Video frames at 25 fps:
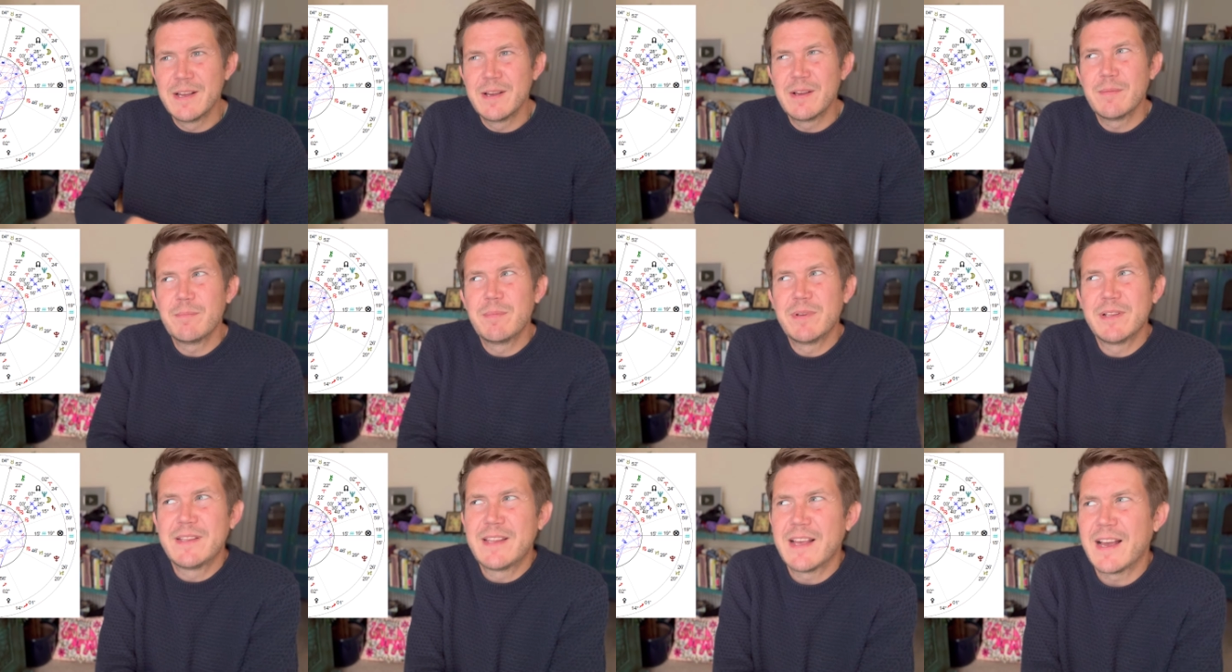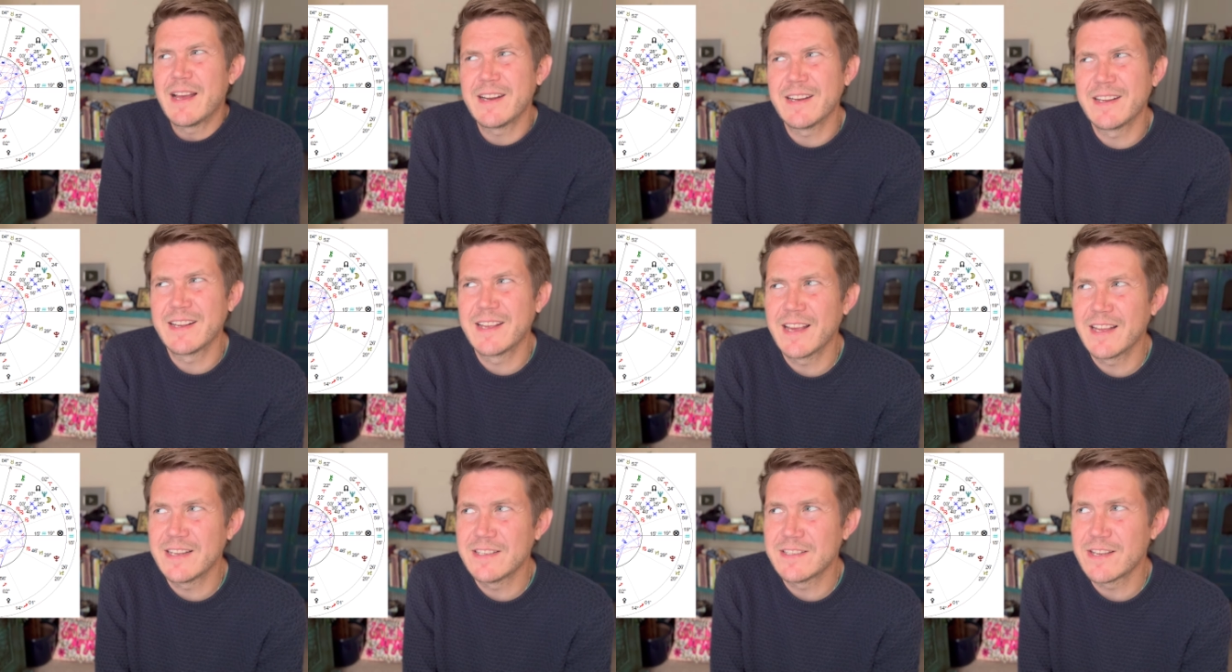But that
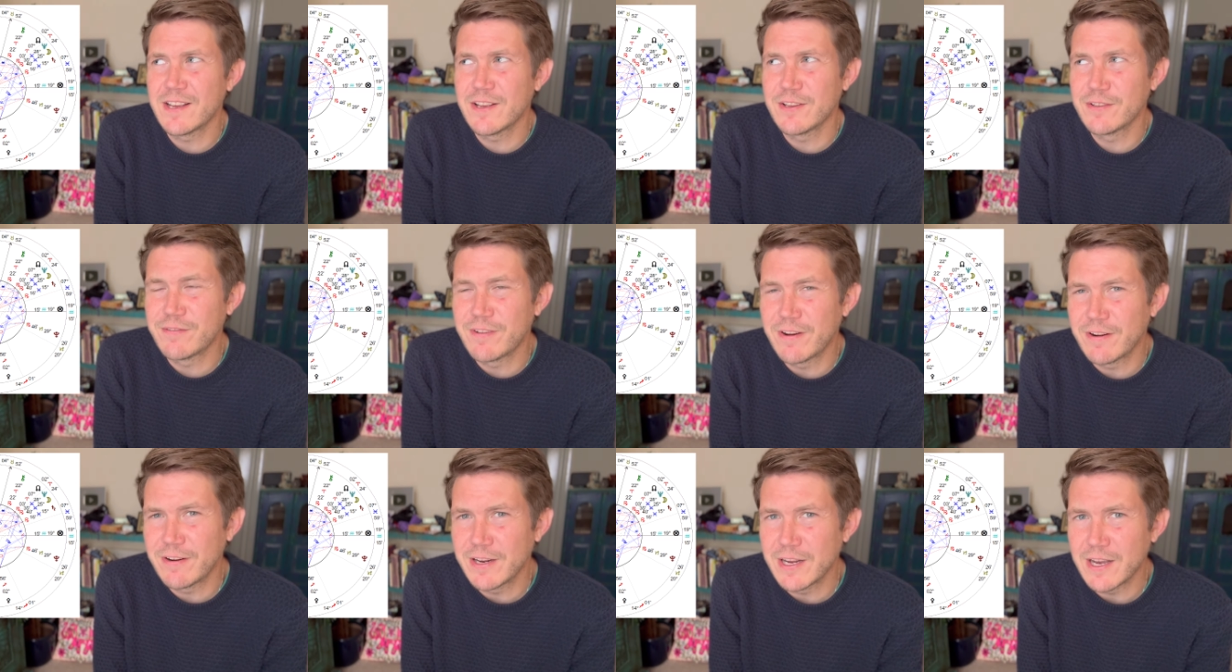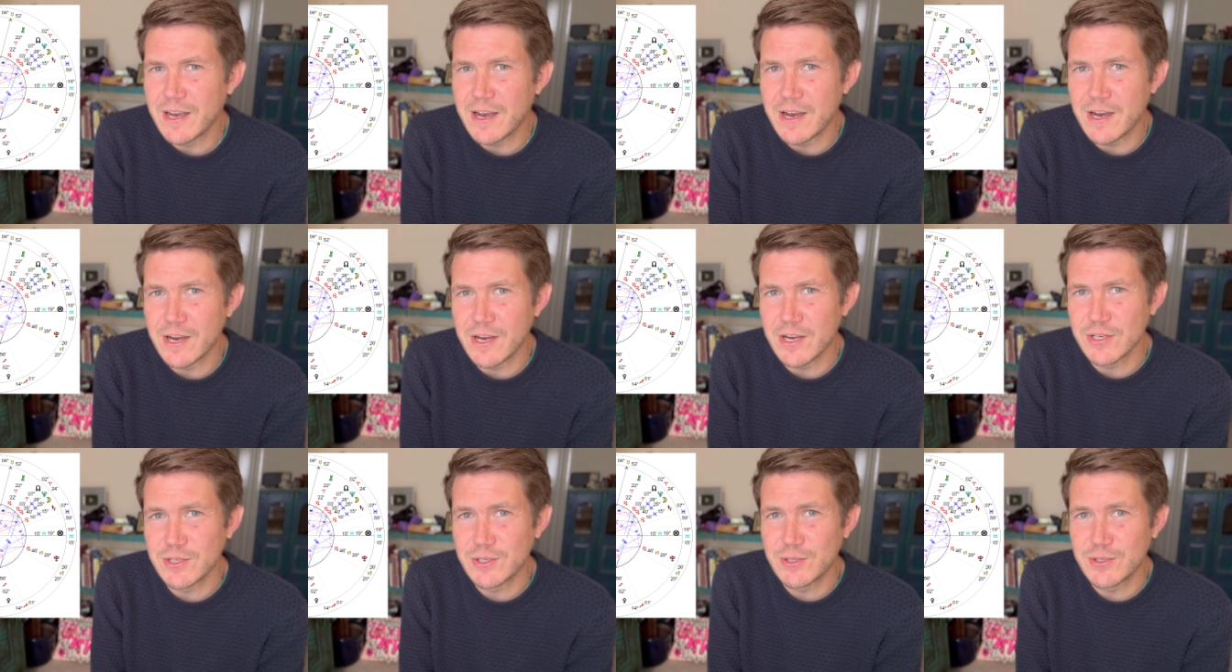again sounds very
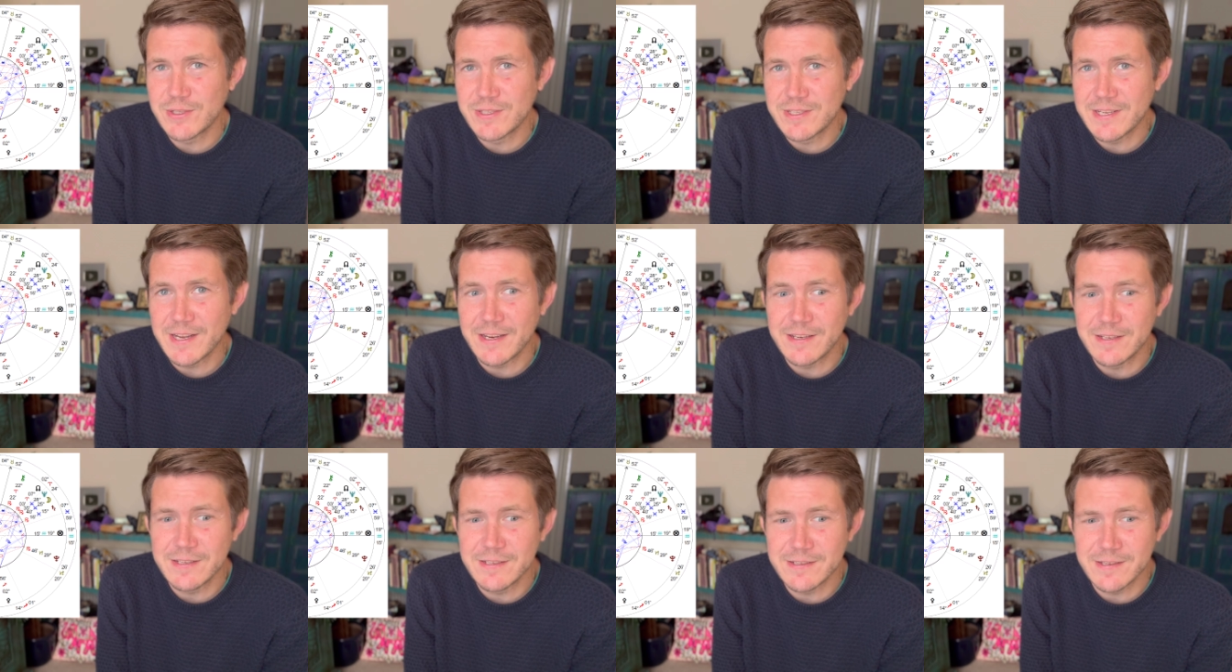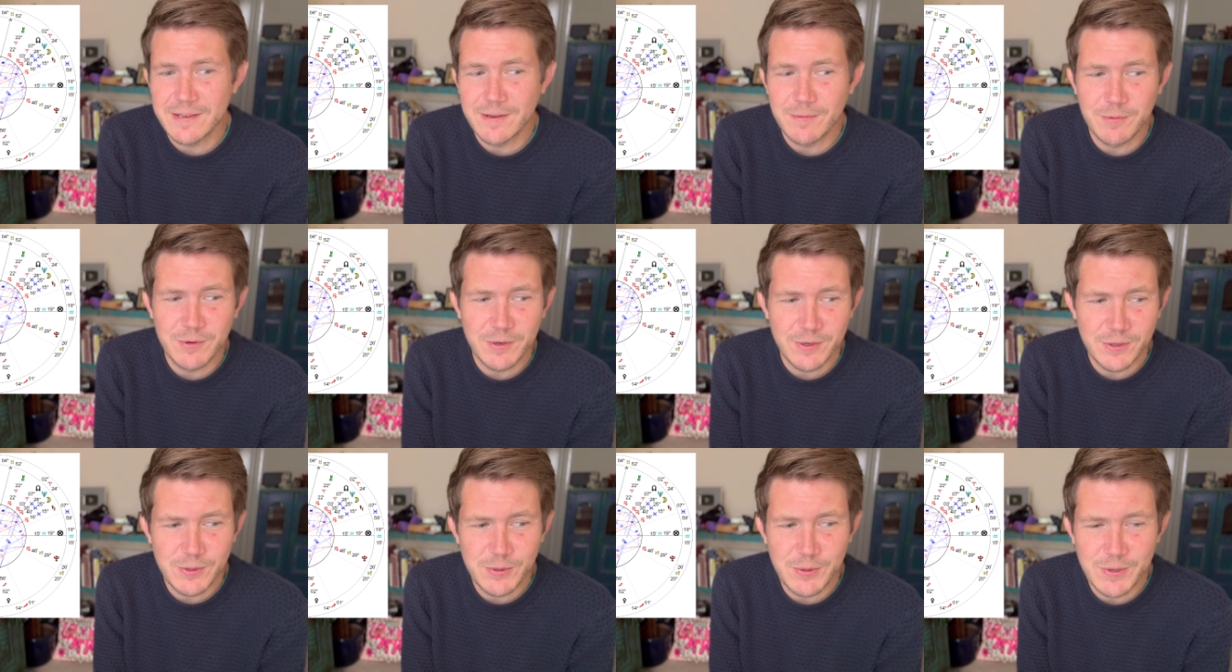harsh to say to
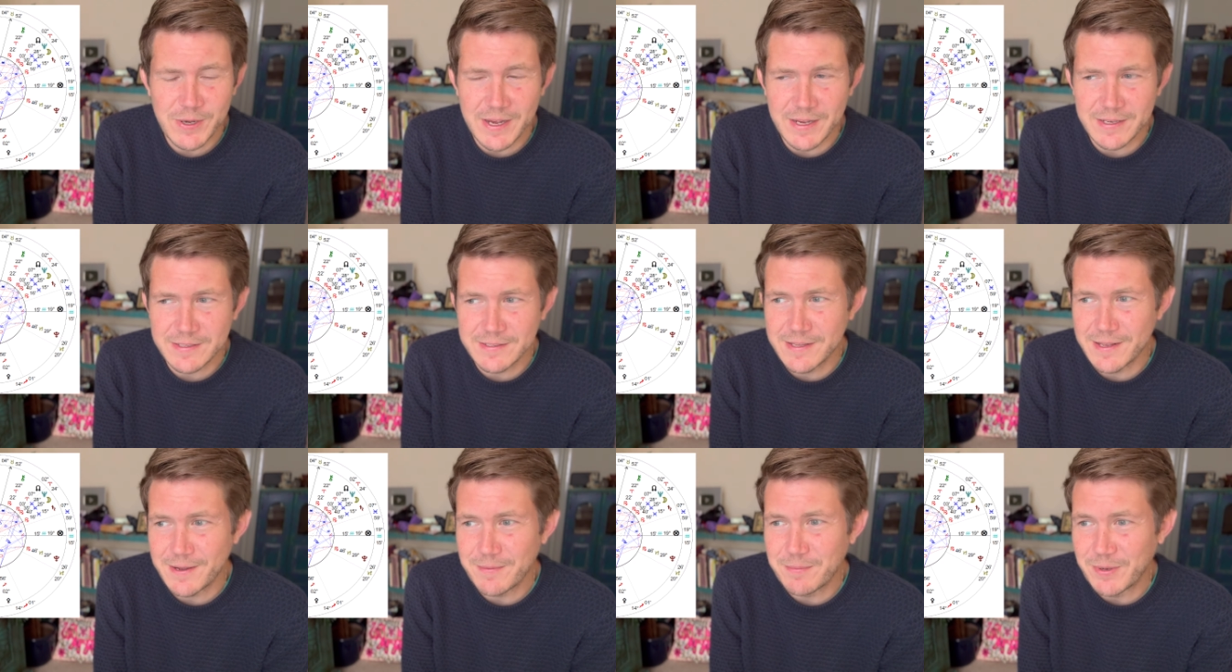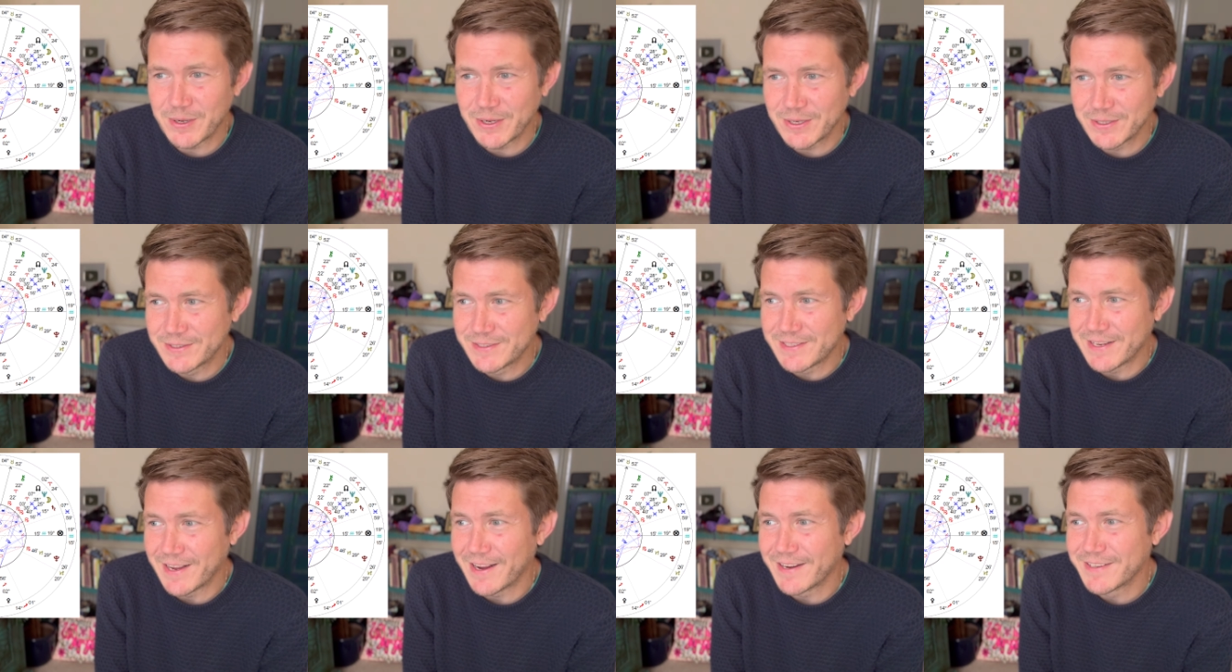someone who has their
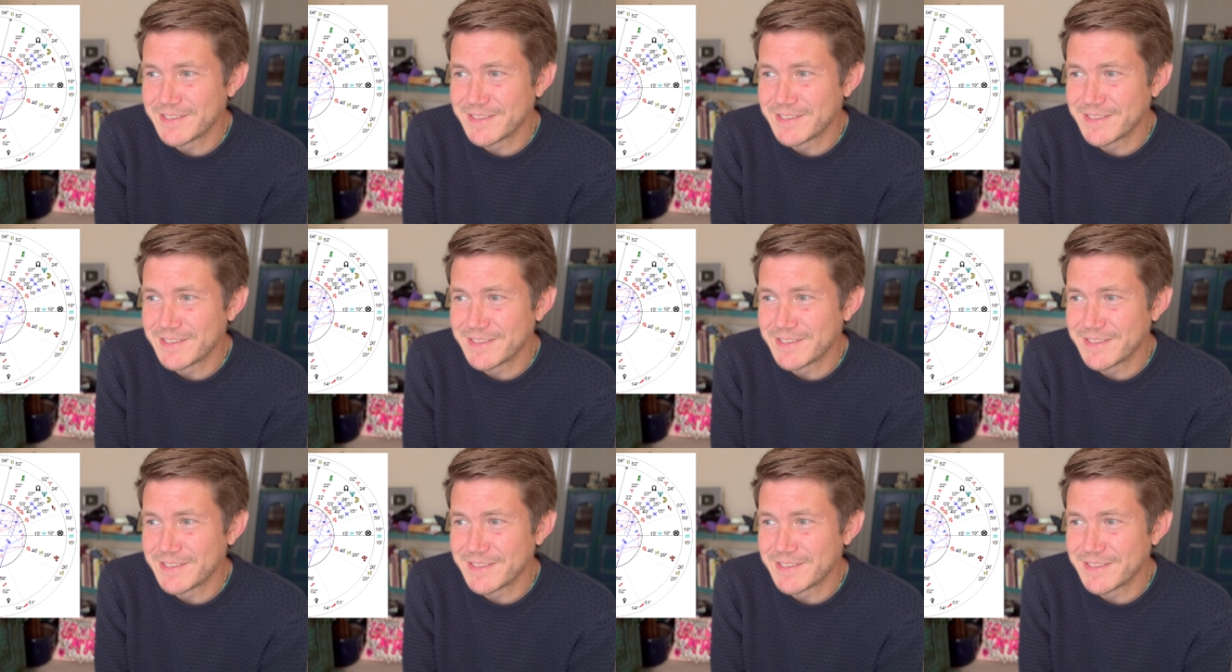birthday,